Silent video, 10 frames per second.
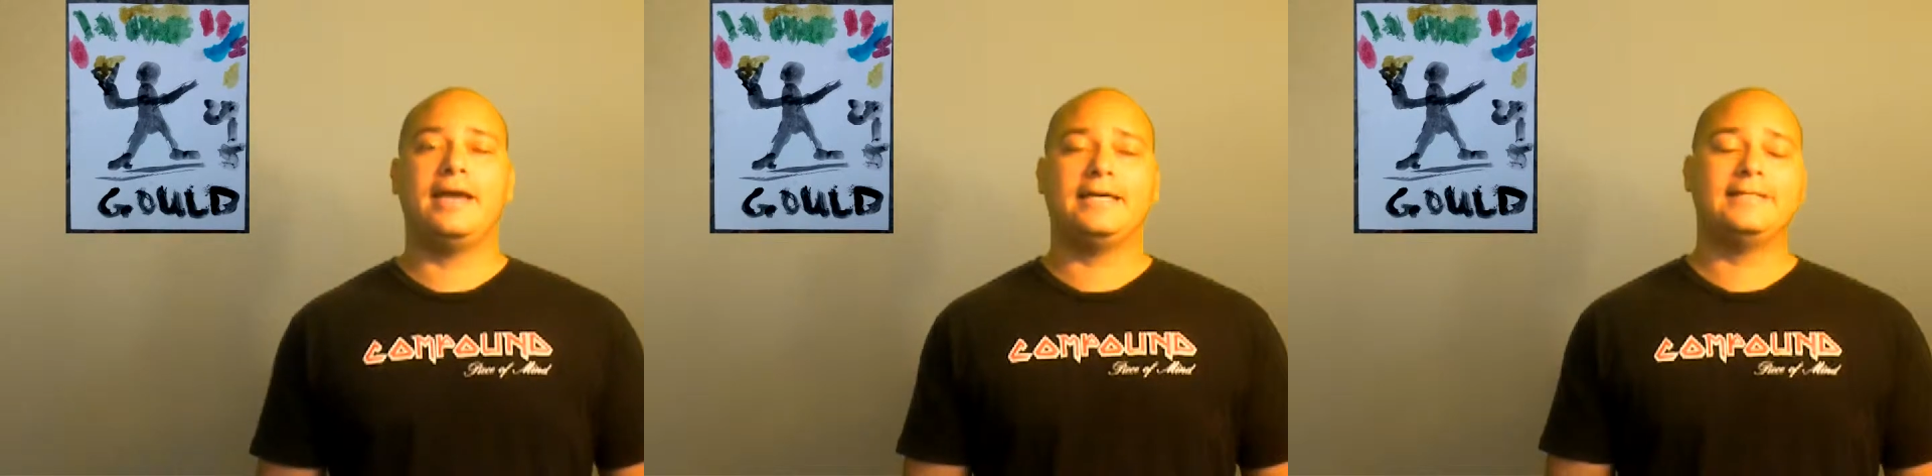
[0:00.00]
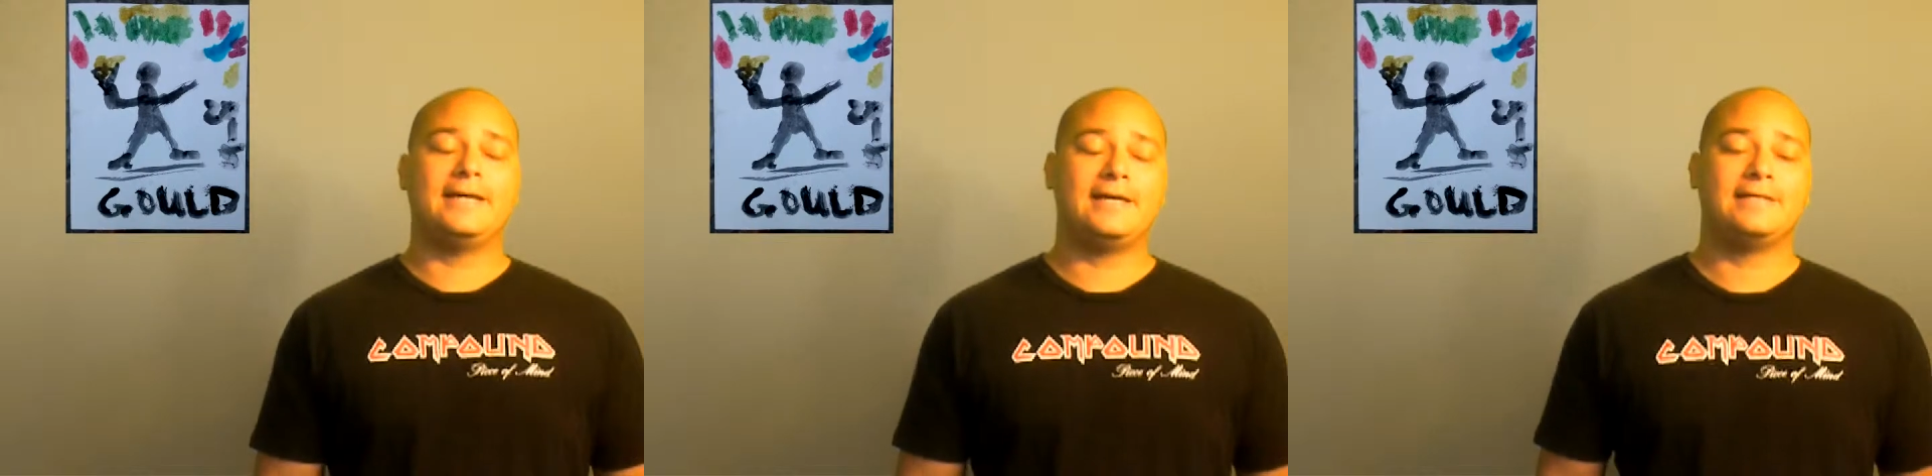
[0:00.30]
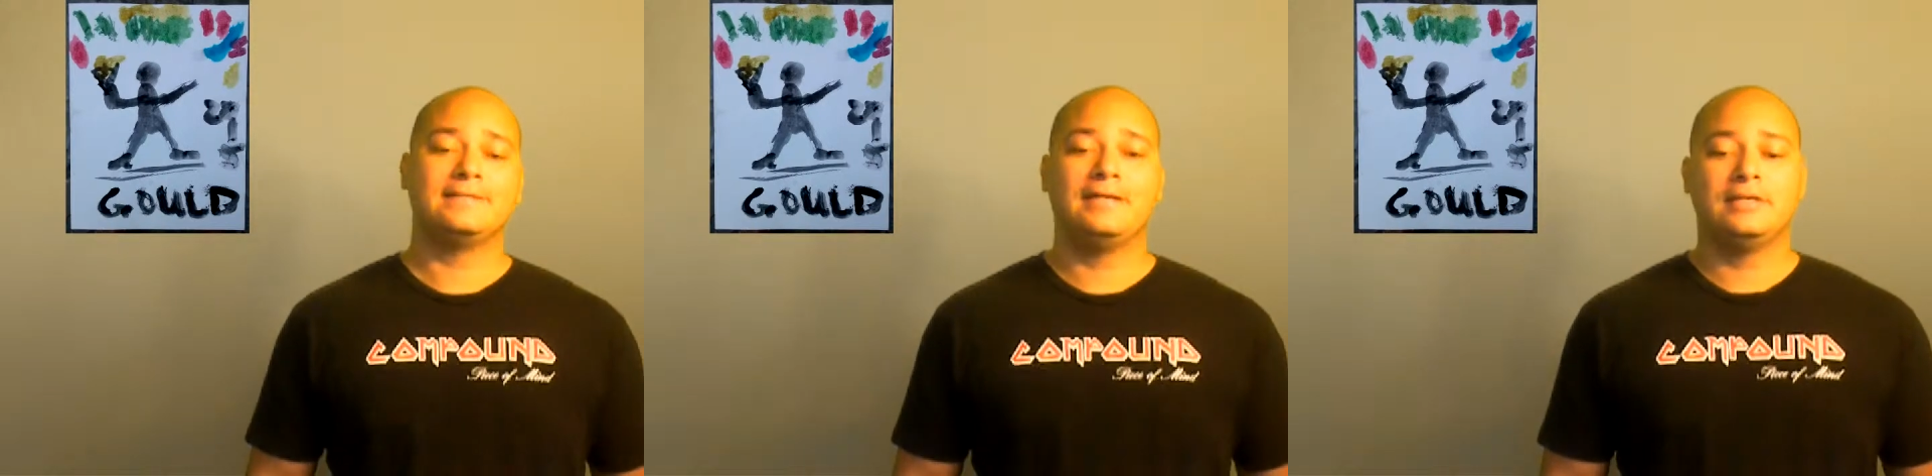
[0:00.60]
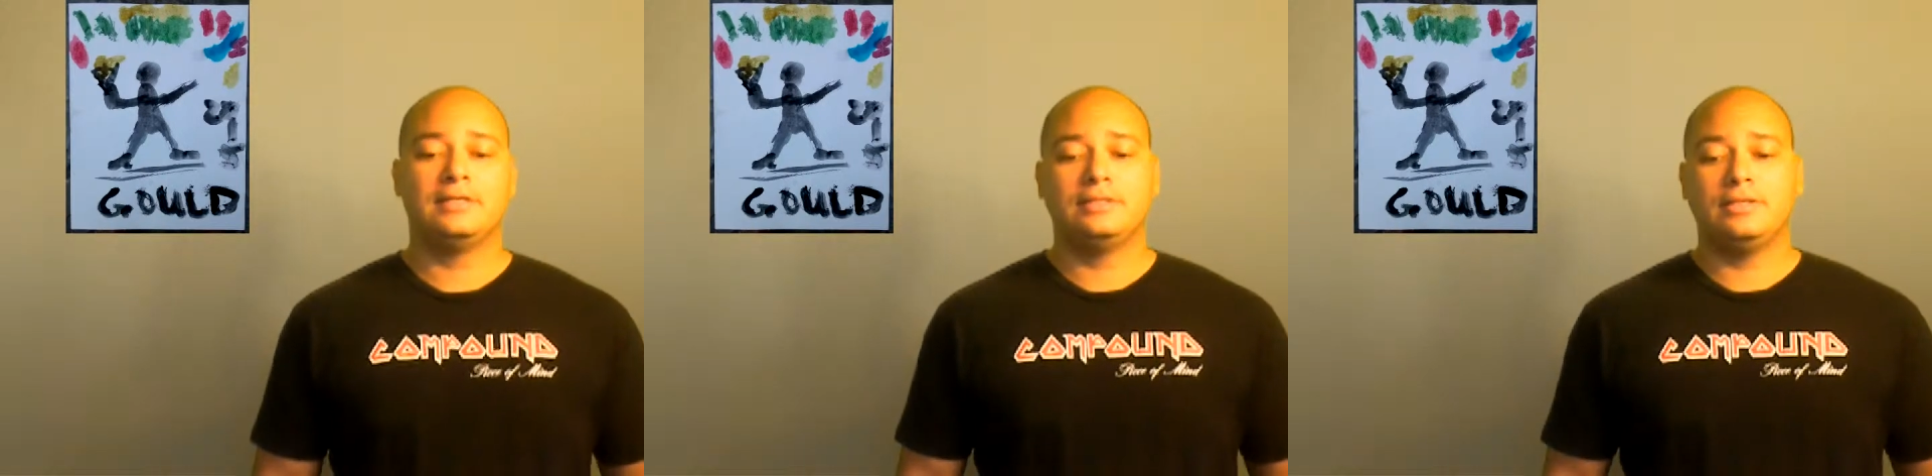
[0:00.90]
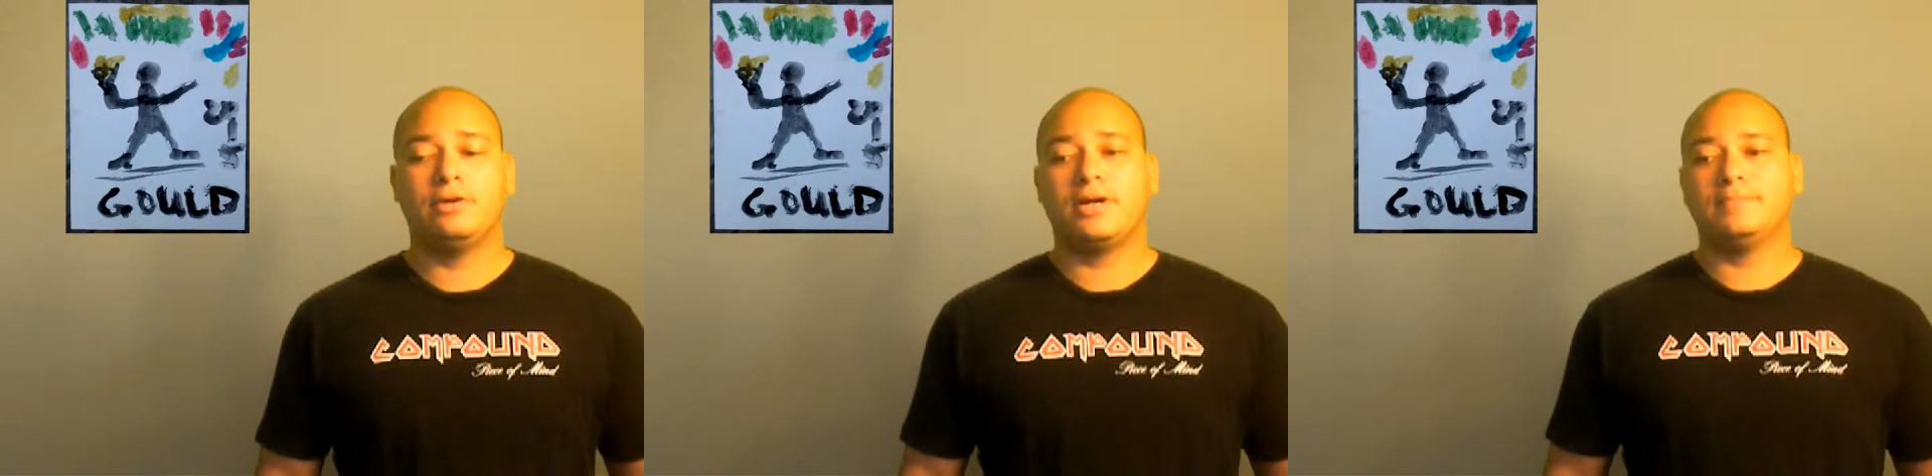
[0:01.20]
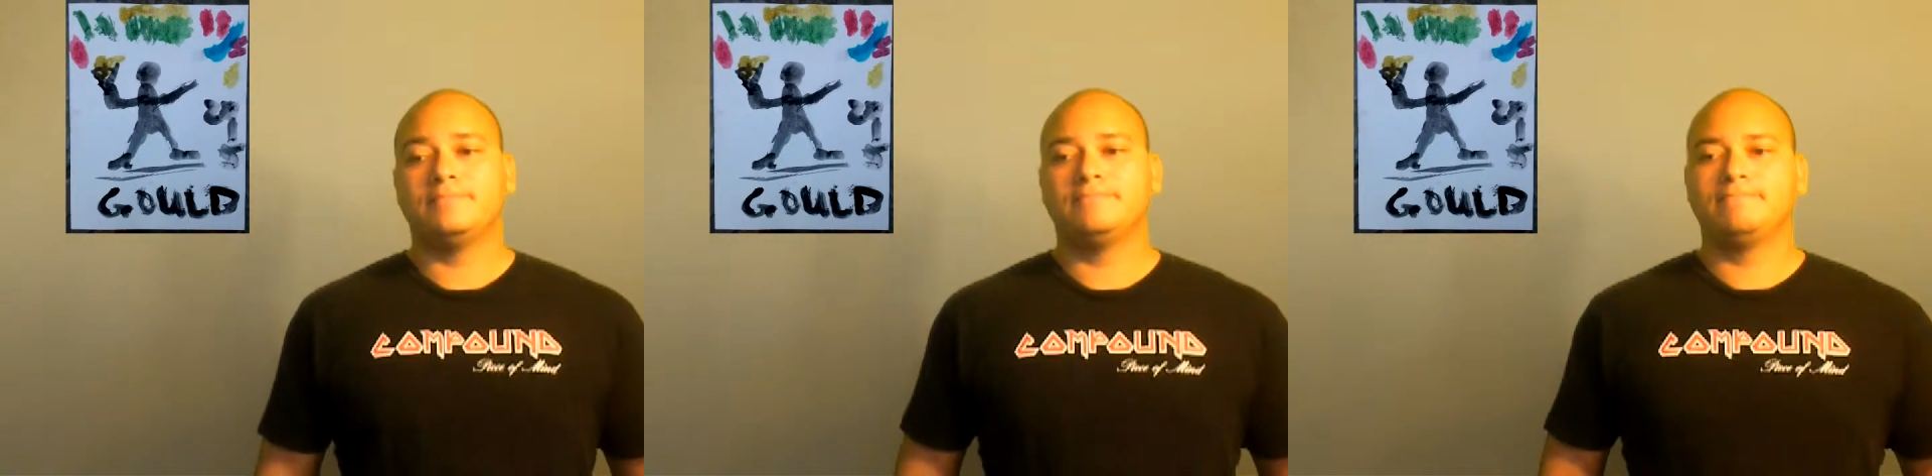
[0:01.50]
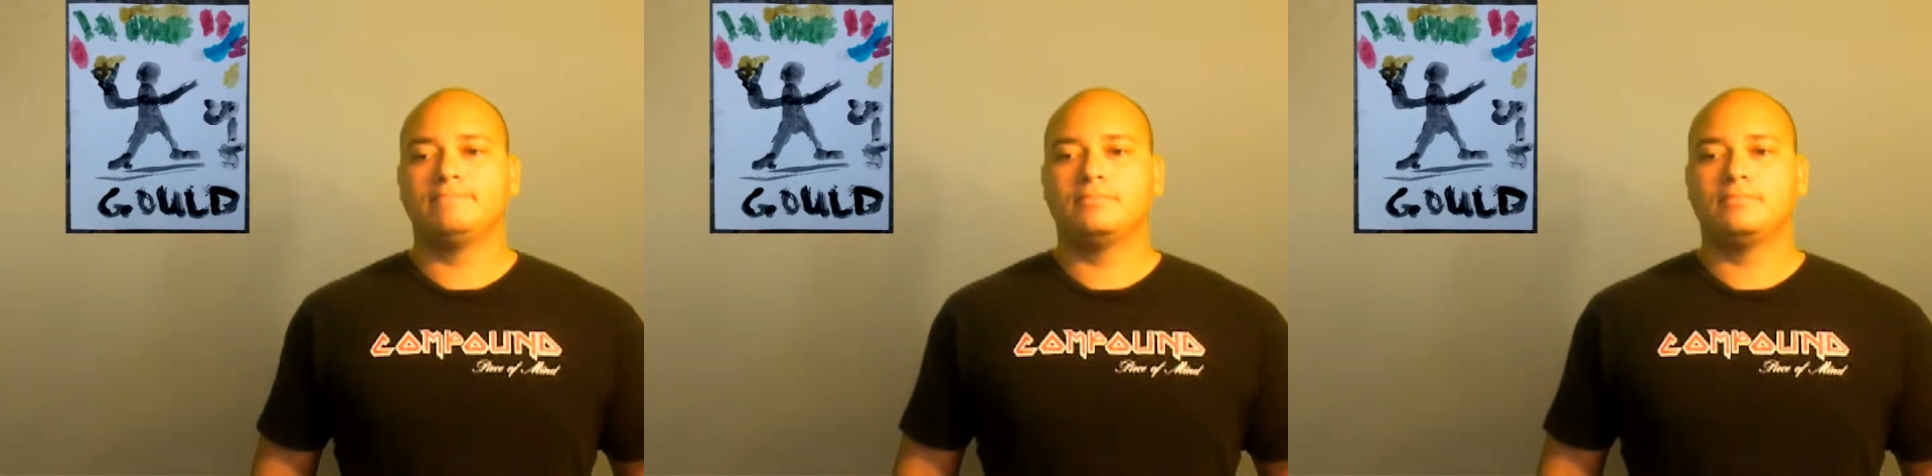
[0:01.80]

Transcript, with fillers: And uh, you know what?